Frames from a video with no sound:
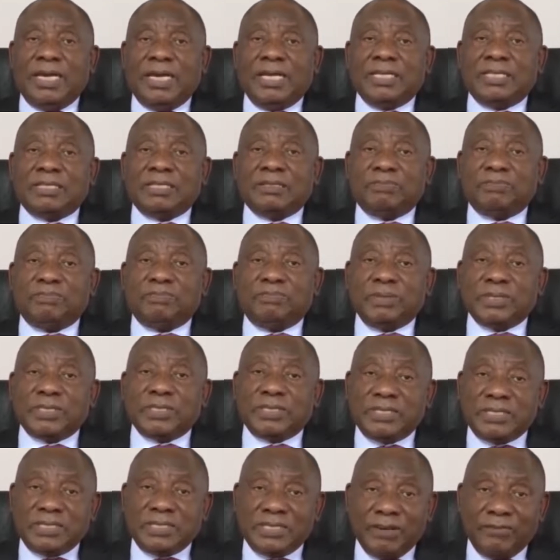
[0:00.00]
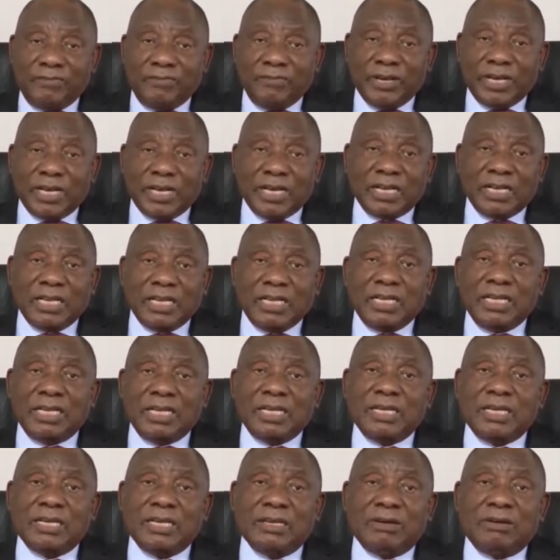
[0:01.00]
Specifically,
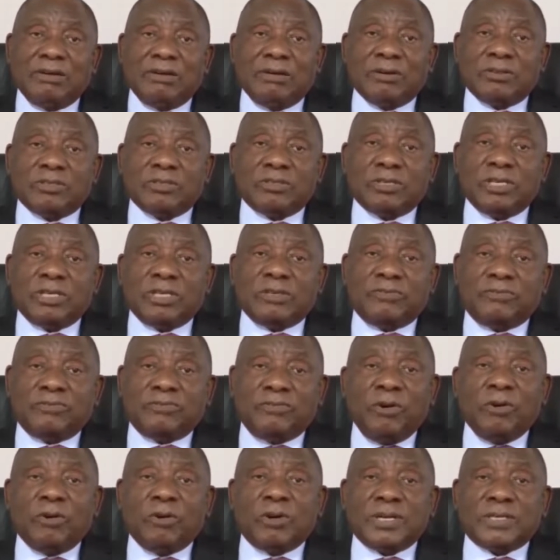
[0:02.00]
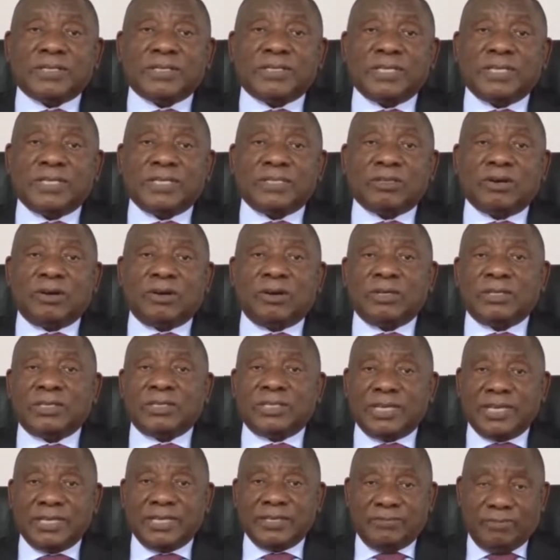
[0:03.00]
also it focuses on
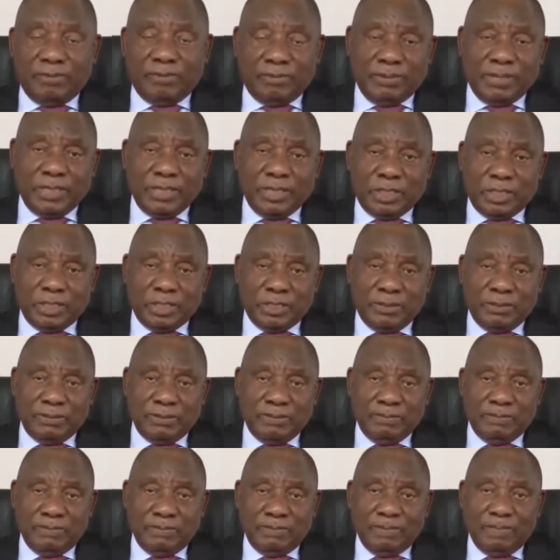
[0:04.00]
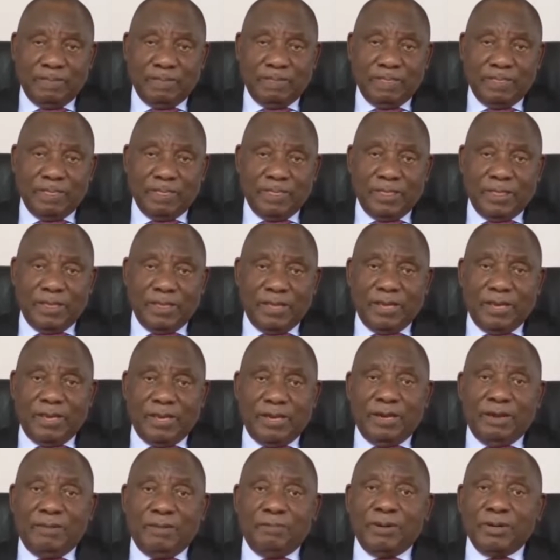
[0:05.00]
transformation,
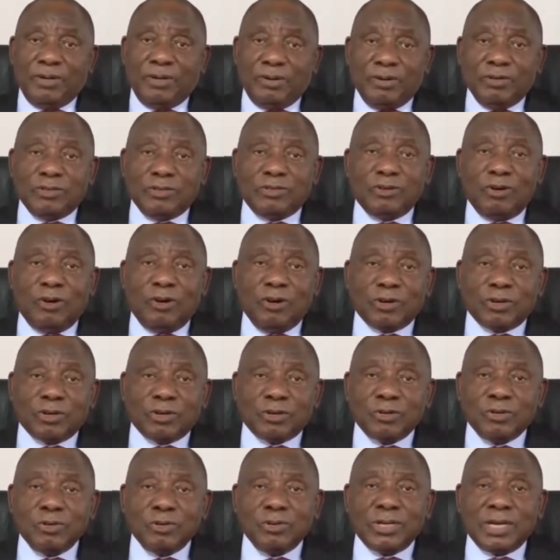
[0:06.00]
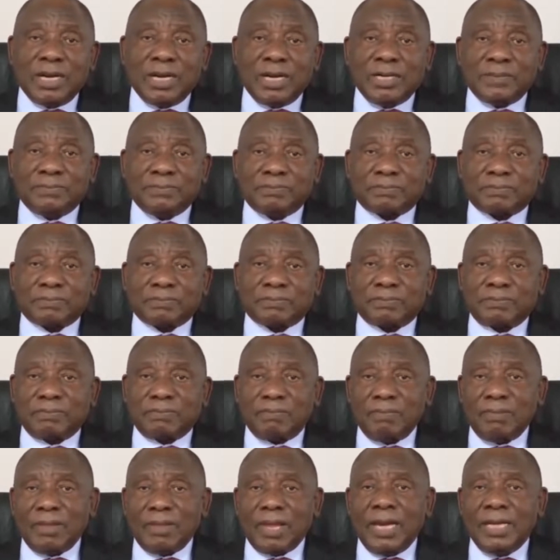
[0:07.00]
but also on rural
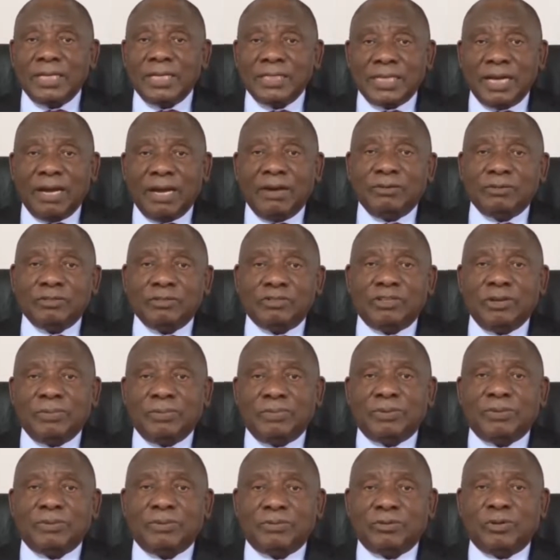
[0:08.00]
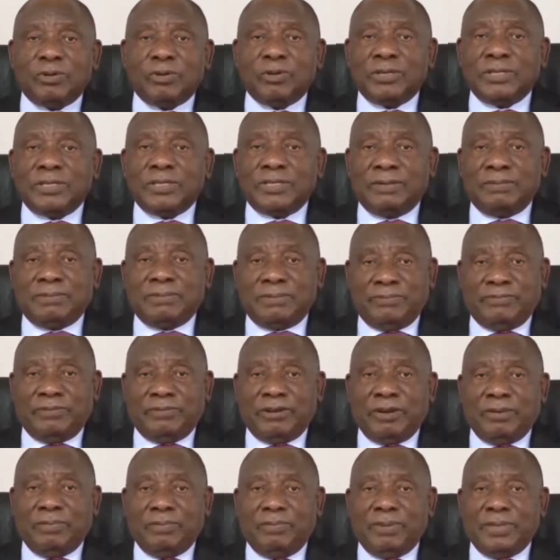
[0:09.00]
and township tourism
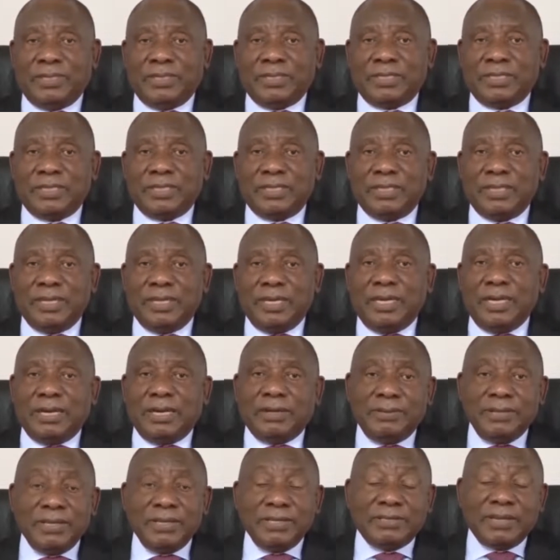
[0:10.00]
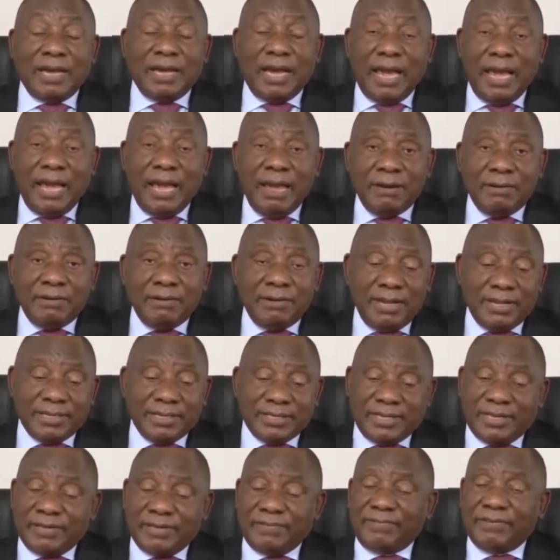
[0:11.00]
development. Now, these are
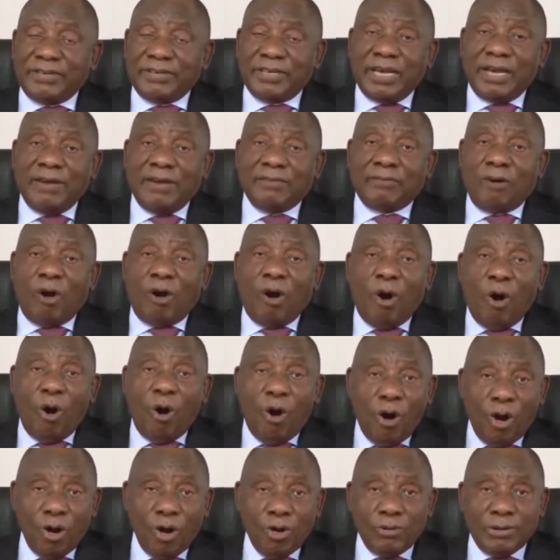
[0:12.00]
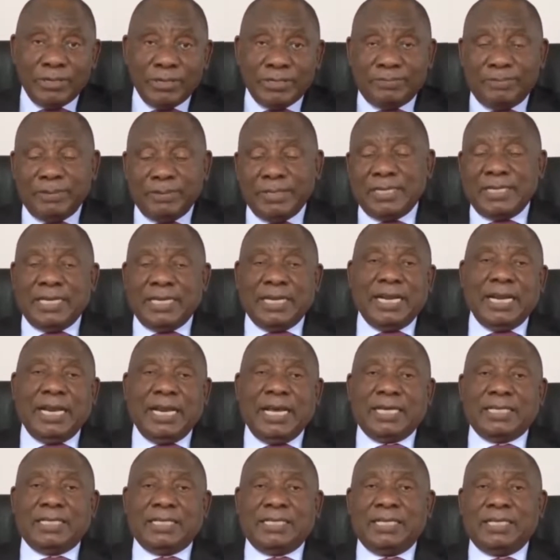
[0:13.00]
areas that have always been
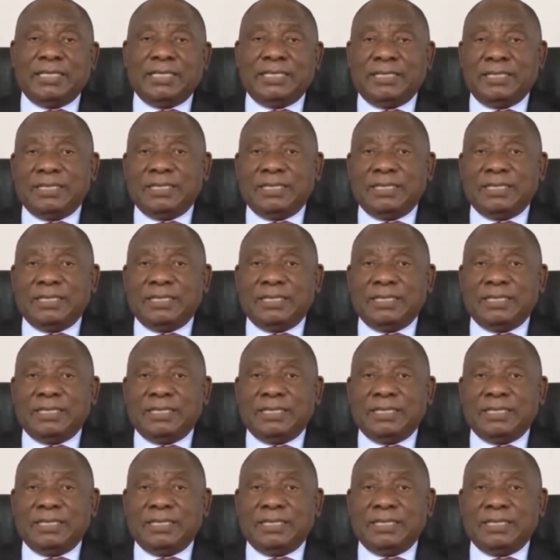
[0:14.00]
neglected,